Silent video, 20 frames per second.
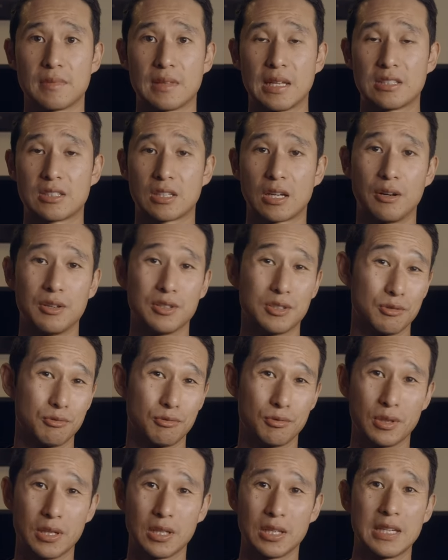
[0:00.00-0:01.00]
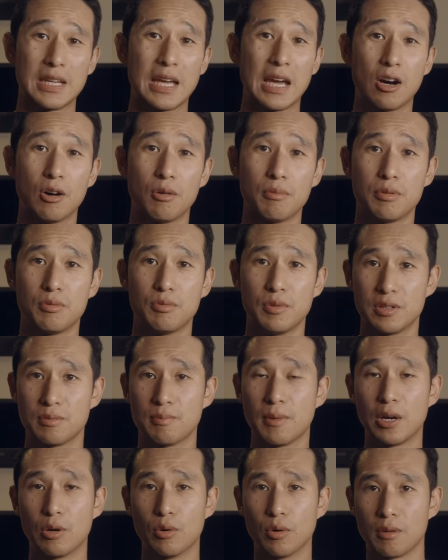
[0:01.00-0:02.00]
It's going to really help with
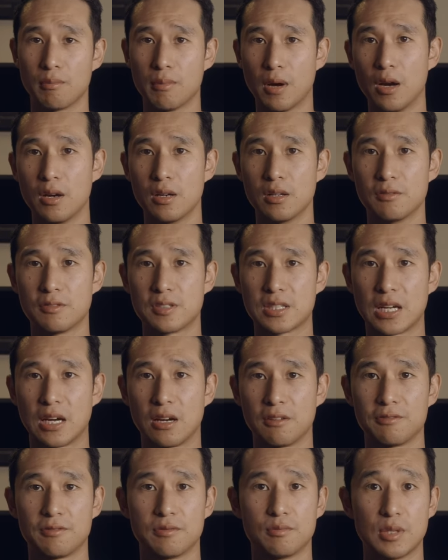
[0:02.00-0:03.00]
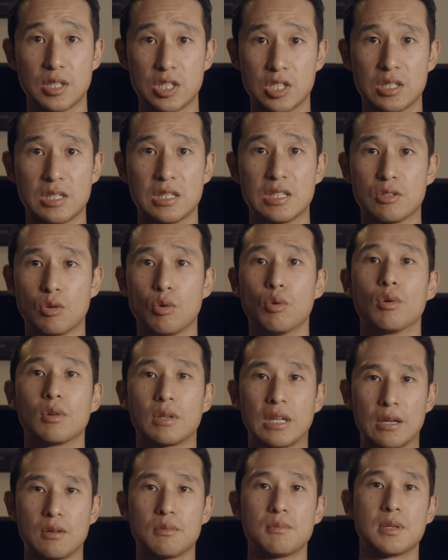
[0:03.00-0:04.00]
my automotive stuff, which is all
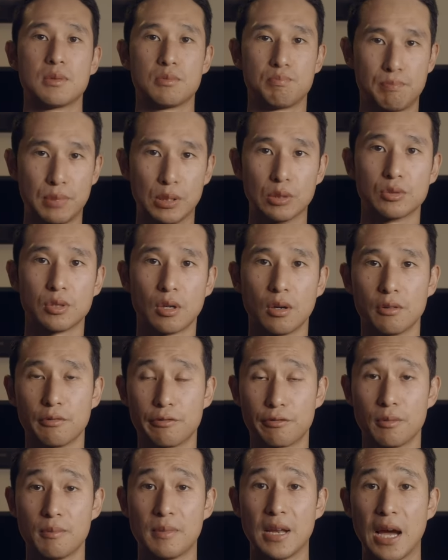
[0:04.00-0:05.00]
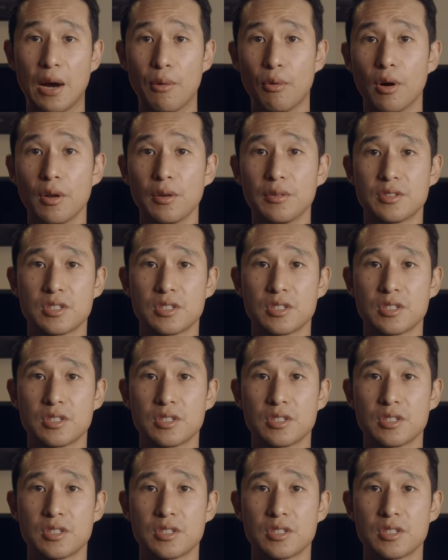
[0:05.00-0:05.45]
going to be built on from now on.